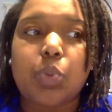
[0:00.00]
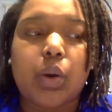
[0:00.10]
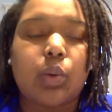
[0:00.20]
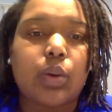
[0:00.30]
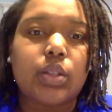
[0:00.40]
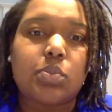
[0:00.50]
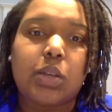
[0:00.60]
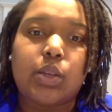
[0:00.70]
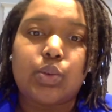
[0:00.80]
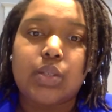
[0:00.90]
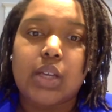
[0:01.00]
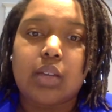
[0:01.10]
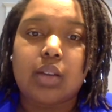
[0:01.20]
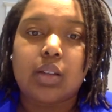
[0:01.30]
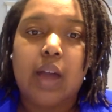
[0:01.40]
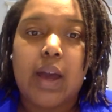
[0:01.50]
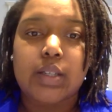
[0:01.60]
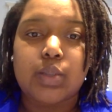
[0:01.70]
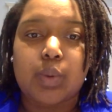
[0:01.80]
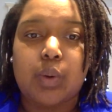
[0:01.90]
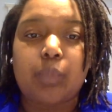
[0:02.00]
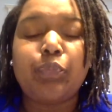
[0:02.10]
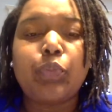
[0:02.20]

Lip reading: we're going to be using in the classroom.